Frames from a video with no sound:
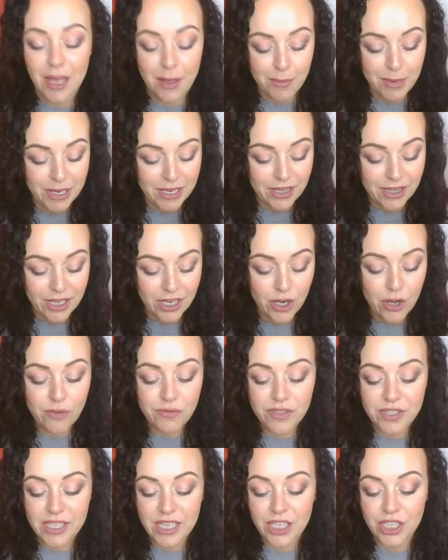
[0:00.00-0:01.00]
I mean, the
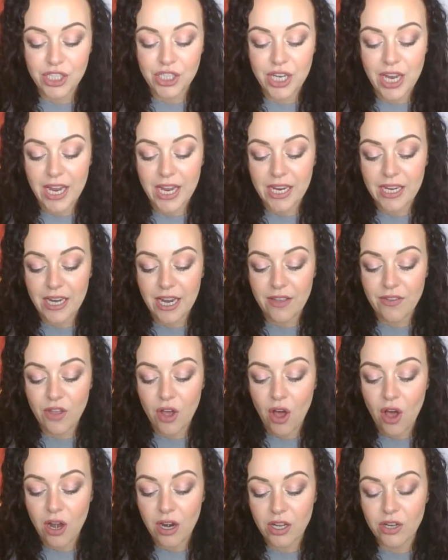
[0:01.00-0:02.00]
Lovesick shade in
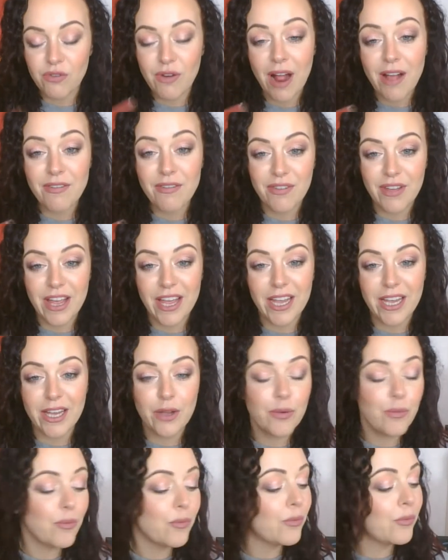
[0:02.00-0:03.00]
the
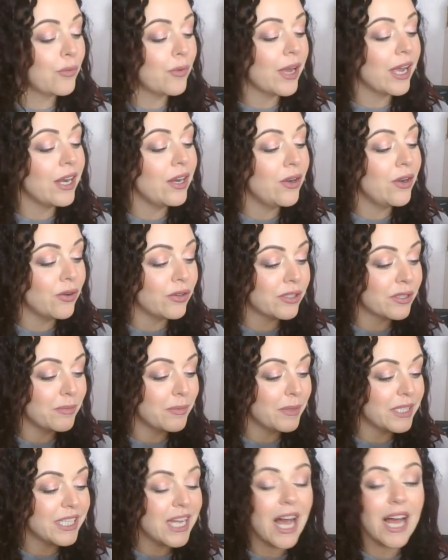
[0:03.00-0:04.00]
holographic, it looks
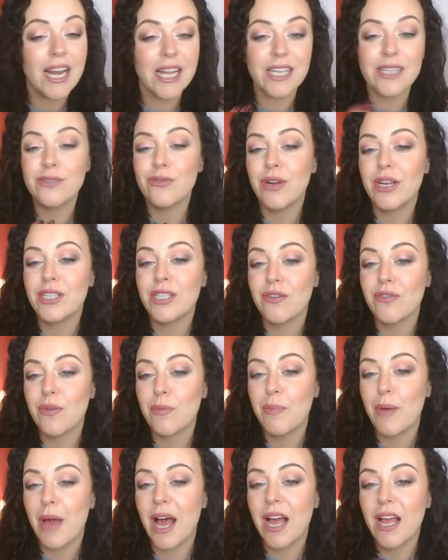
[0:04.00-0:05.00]
metallic straight off
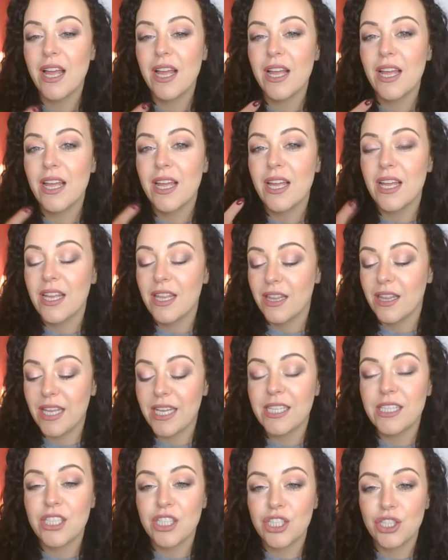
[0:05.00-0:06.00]
the bat.
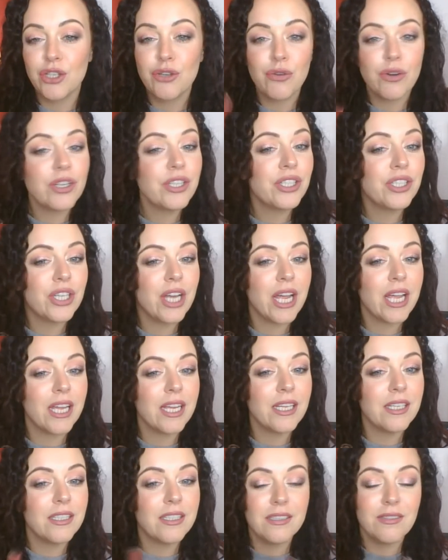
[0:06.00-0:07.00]
This Crush
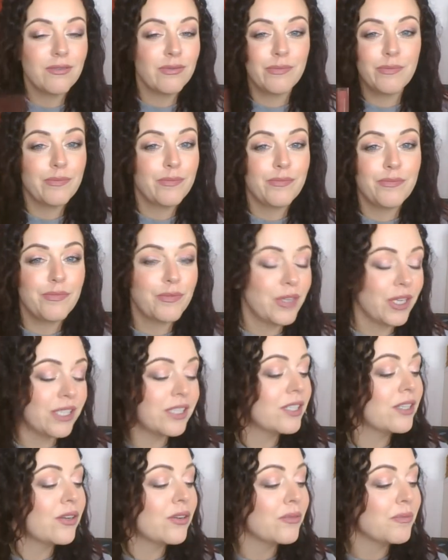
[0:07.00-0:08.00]
shade
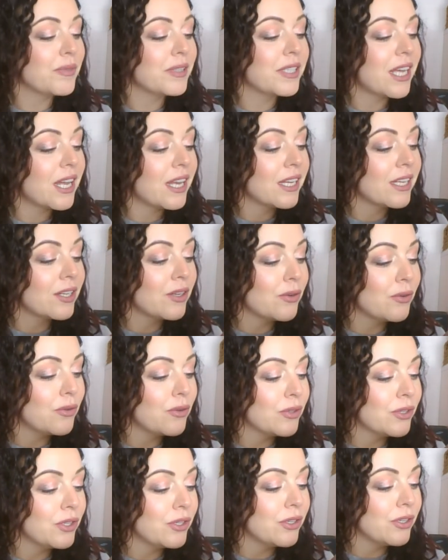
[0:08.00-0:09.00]
doesn't look metallic at
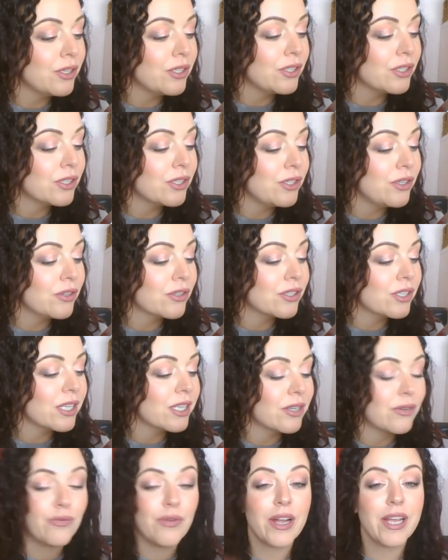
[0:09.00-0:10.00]
all. It just looks
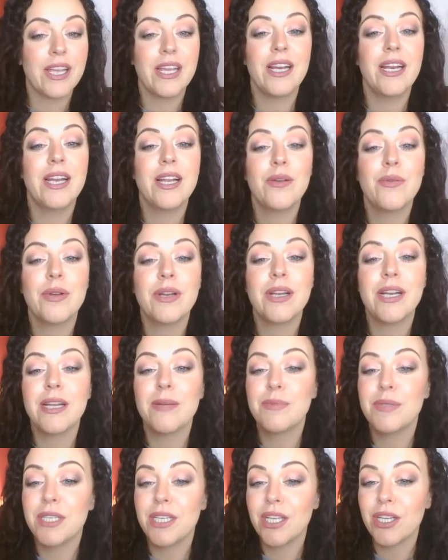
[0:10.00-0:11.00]
like a regular liquid
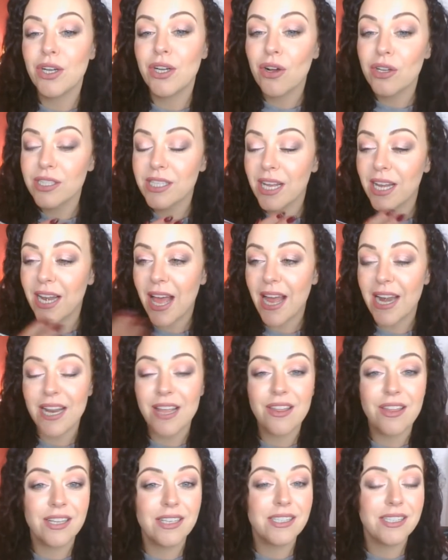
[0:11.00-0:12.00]
lipstick. You can't tell
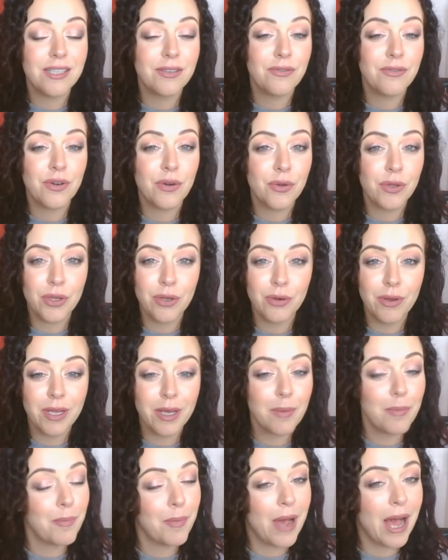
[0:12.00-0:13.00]
anything different or
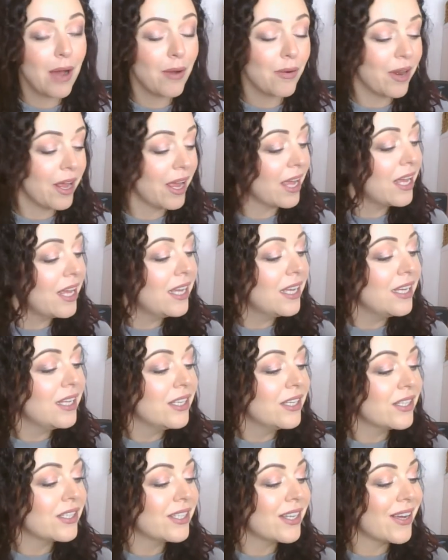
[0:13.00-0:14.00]
unique about it.
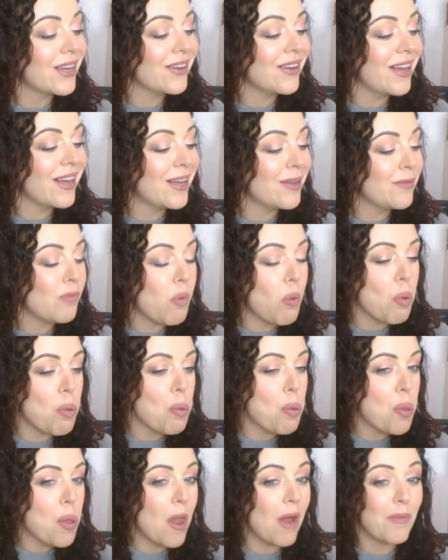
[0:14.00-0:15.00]
So
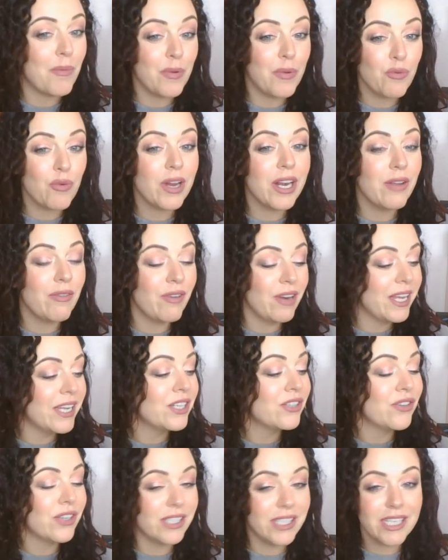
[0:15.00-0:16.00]
that'll be really, really
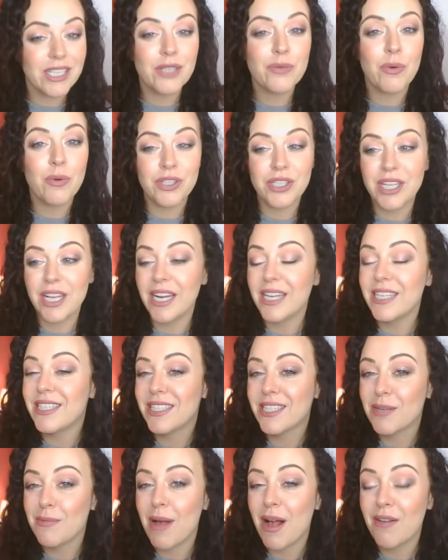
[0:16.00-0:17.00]
interesting to watch the
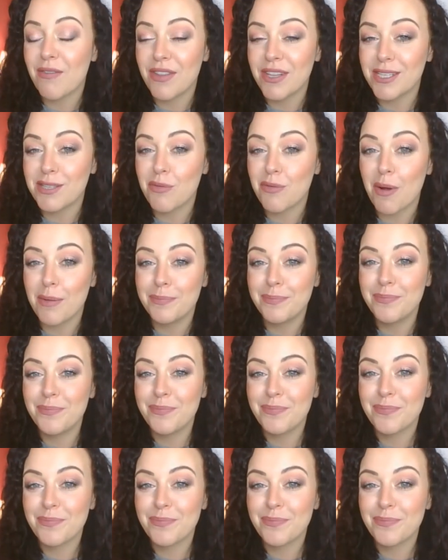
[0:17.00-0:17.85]
glitters come out of this one.